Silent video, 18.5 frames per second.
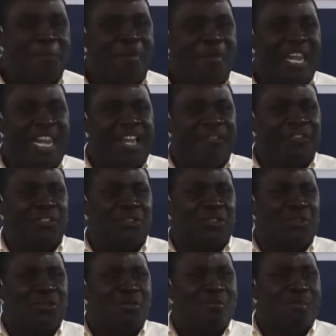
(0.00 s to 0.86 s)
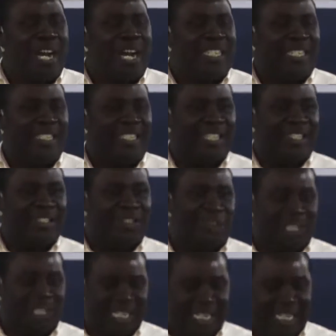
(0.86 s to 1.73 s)
he believes too much in the
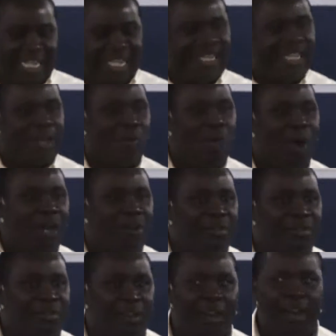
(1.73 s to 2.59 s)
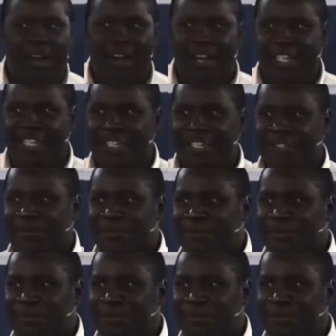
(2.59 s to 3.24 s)
doctor than the word of God.